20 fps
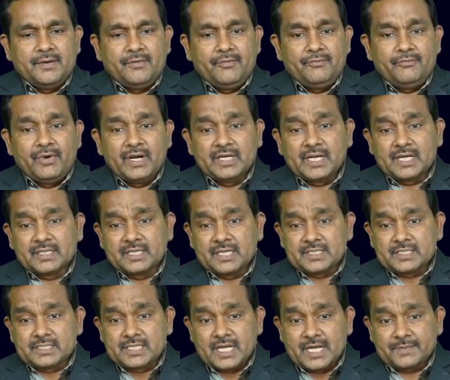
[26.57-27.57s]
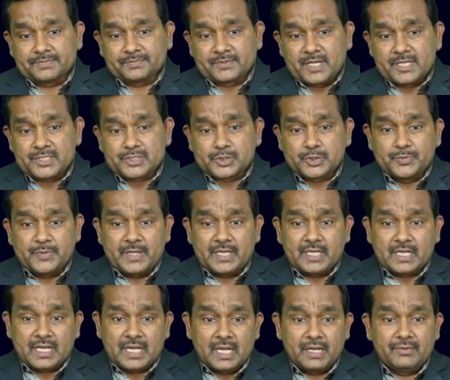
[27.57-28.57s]
What are the chapters to be
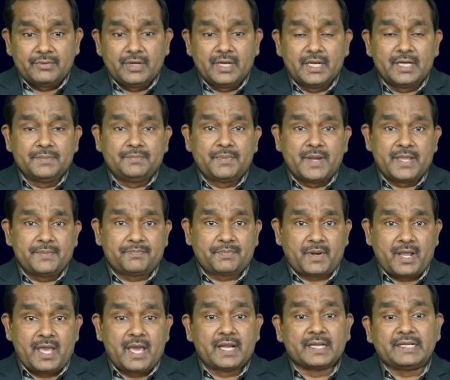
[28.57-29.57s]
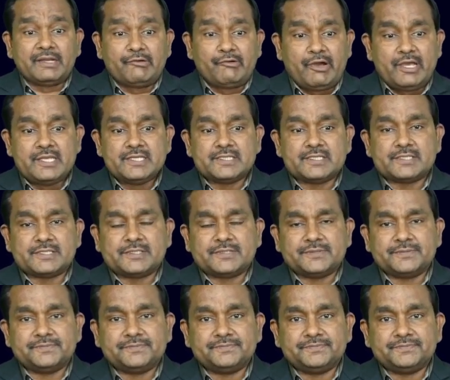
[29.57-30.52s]
covered by priority wise?